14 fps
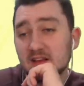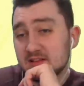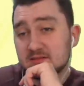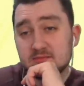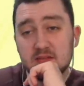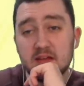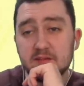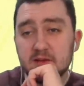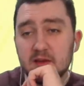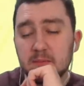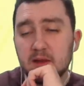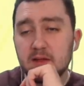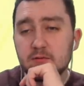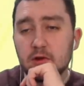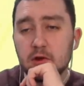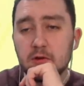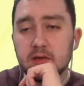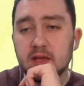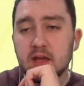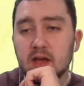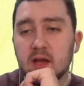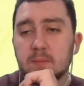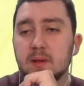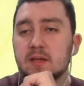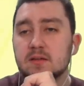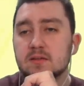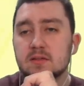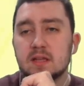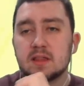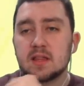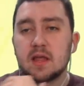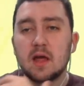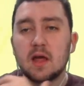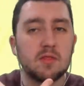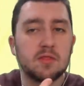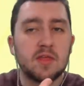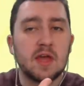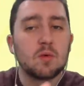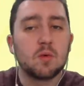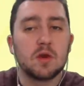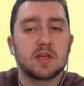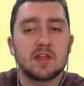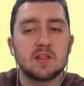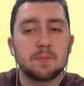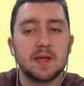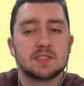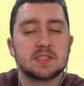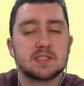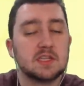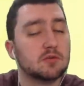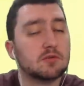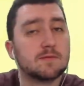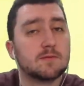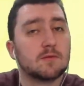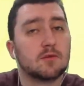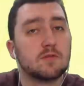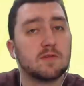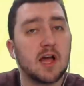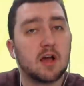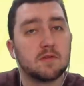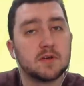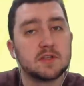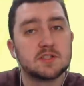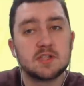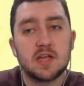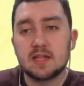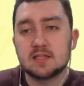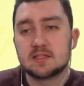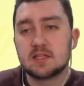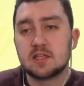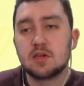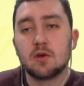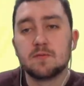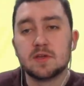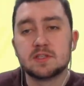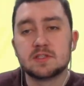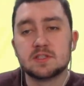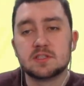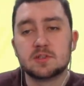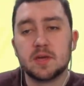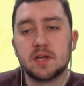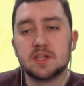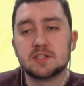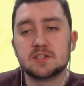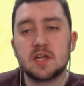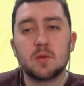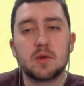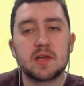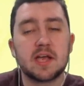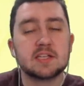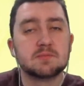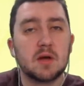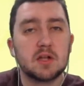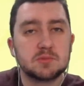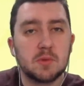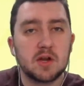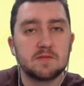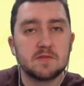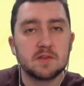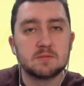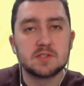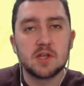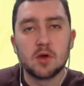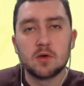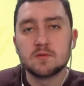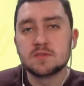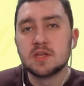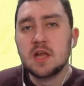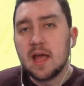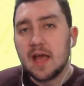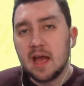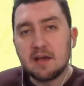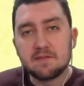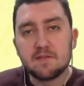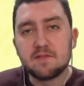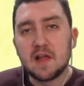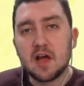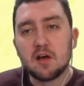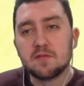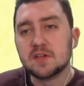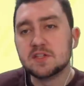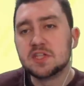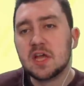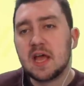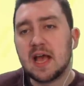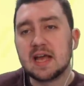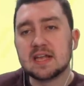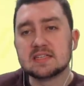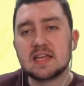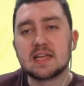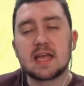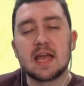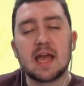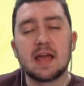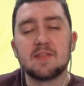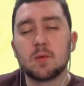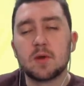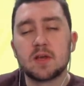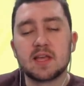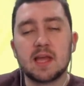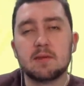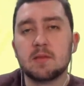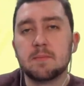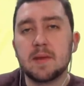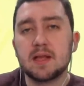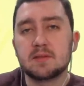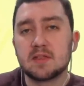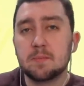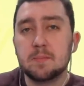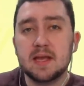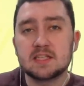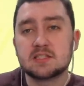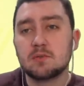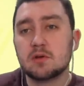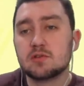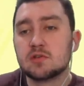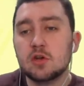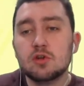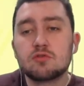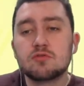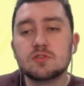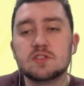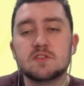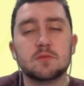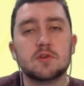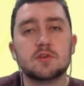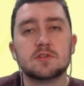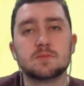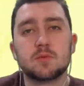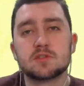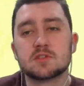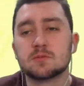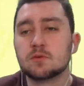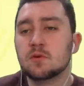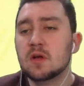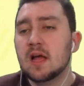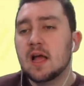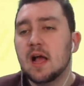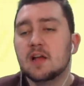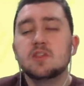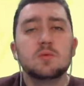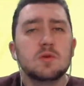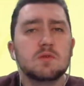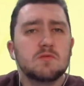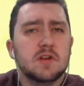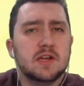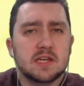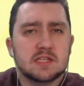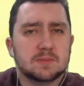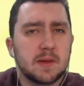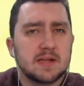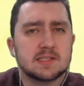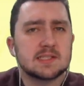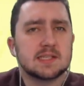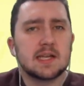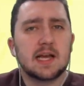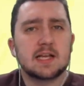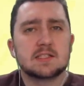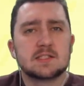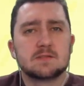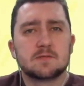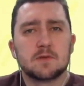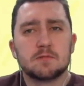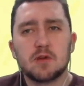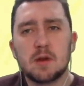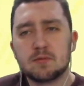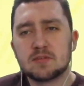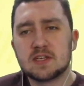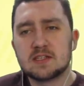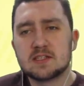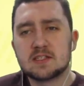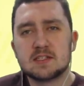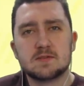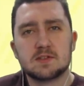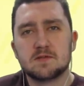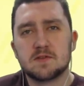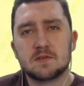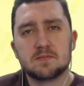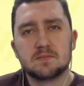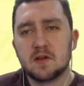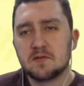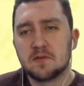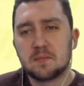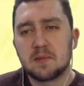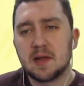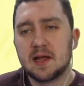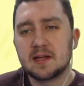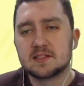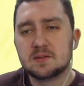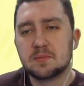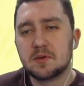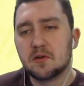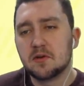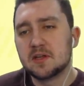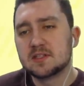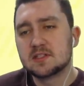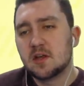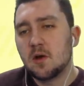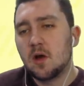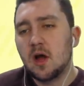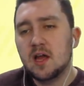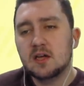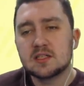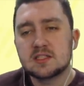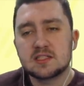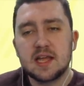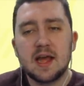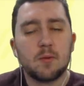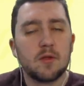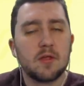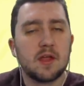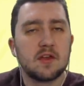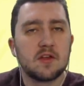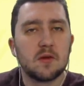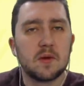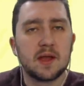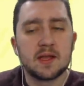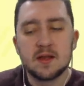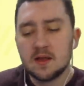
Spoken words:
Yeah, fair play for owning it. I mean, they want to get the best deal for Vlahovic. That's the obvious situation. They want to get as much money for themselves and for Vlahovic as they can. They want to get in the best, most lucrative moves as possible. And you wouldn't really expect any less from representatives of a player, to be honest. So I understand what they're doing.